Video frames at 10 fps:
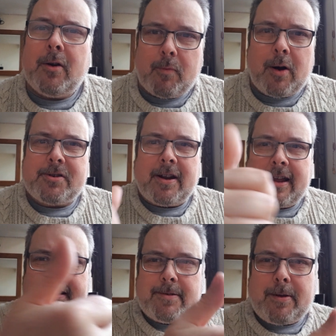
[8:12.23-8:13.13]
Well done,
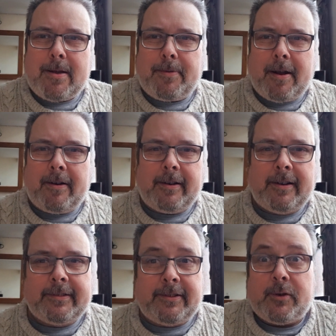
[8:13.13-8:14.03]
Auntie Beeb there.
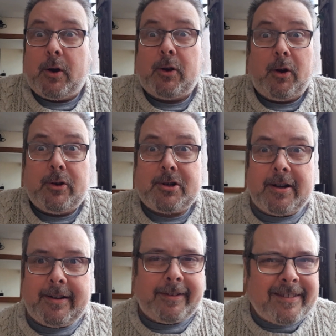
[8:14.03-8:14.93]
You've got
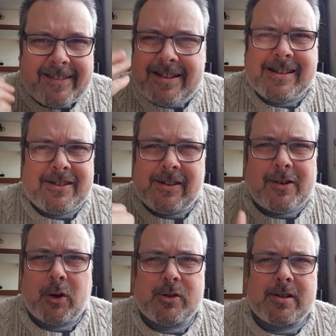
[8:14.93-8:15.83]
anology, you're eh? just
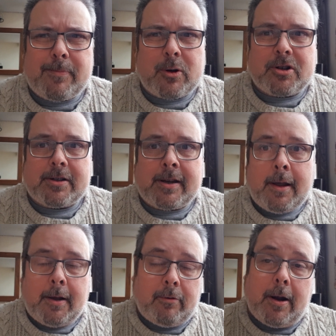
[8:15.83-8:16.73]
nonsense merchants,
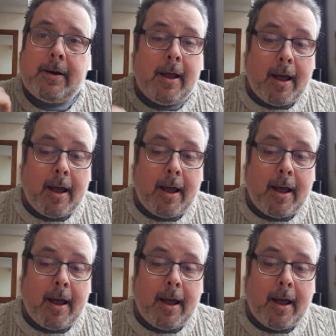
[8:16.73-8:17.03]
right?